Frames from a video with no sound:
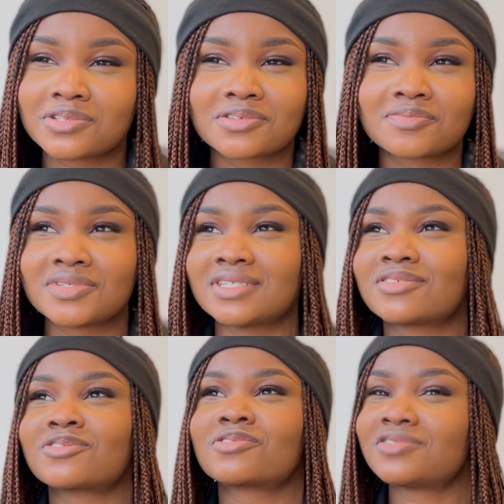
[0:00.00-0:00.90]
to be
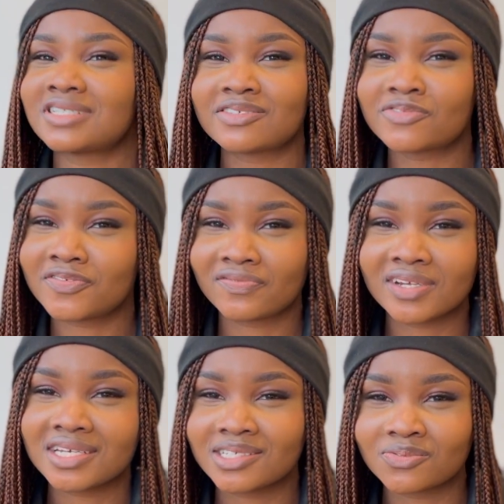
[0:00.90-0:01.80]
thrown in one
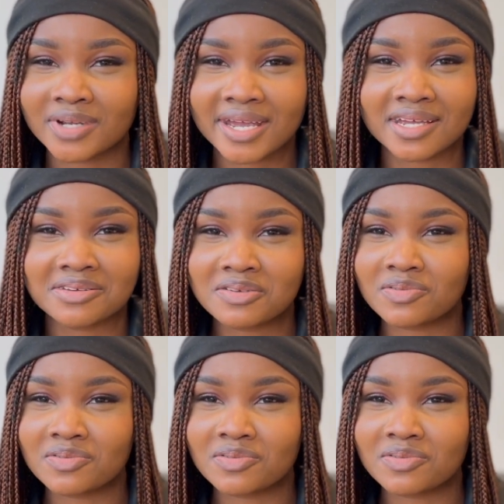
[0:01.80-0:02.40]
village where you